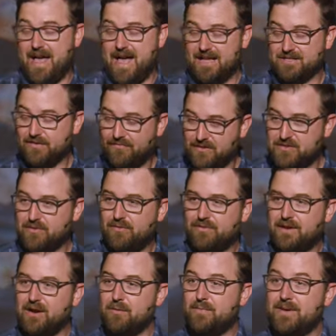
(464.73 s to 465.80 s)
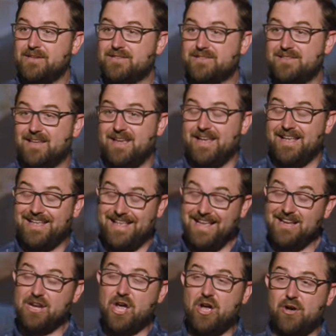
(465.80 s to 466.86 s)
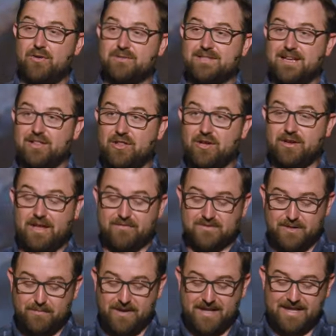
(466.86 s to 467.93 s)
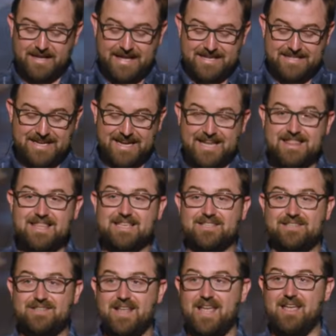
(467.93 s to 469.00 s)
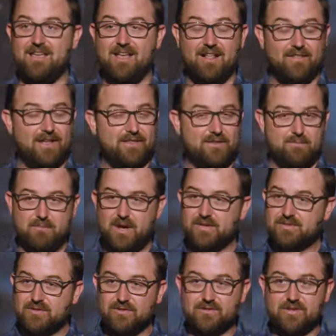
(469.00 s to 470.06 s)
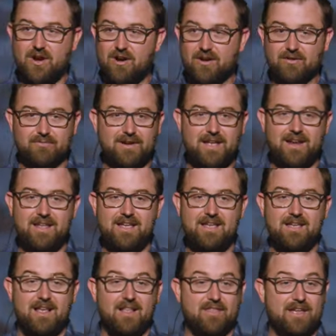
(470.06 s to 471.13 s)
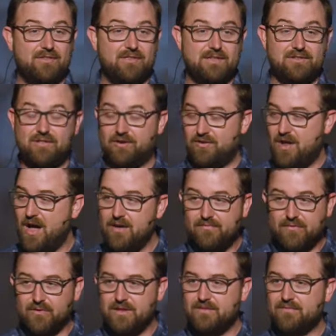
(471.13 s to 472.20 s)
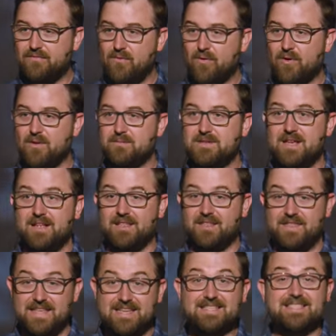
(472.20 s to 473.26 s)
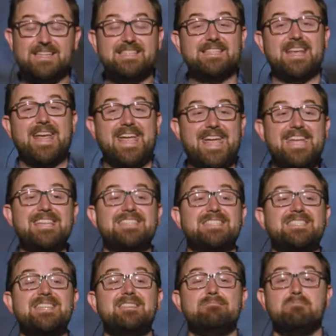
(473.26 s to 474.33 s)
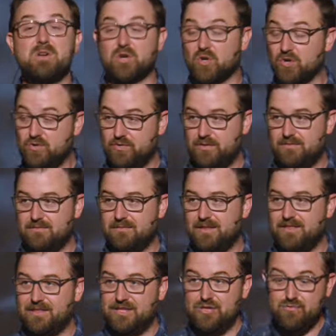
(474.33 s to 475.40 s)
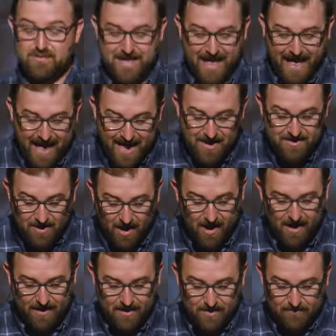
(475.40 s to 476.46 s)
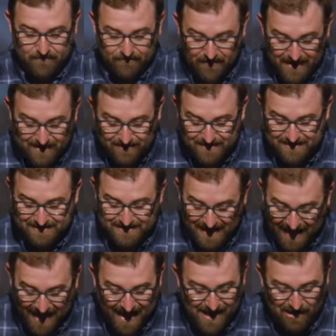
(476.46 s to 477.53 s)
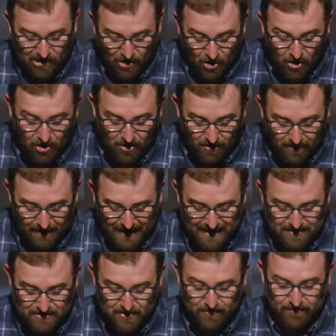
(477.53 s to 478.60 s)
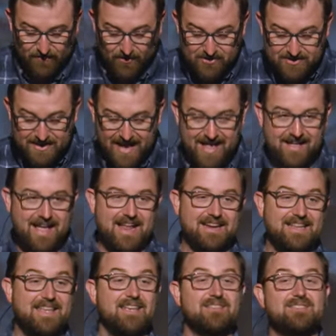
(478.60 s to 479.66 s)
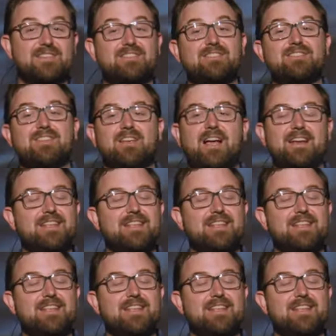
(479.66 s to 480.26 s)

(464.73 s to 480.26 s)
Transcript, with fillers: as a physical therapist, he knows like look if somebody is in this state like the muscles aren't ready like they're not fully formed this is instant miracle you cannot fake this at all and so verse 8 and kids this is i